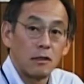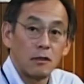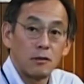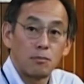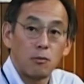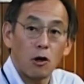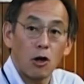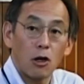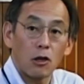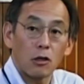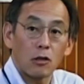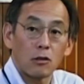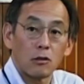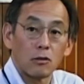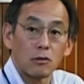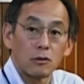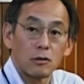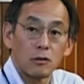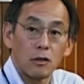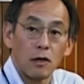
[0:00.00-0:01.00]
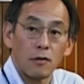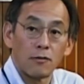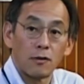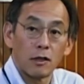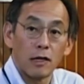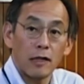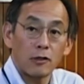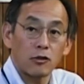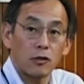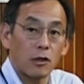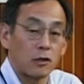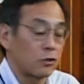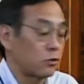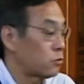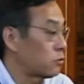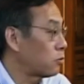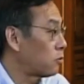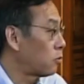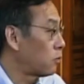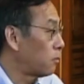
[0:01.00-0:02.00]
these particles of
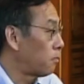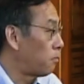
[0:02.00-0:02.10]
electrons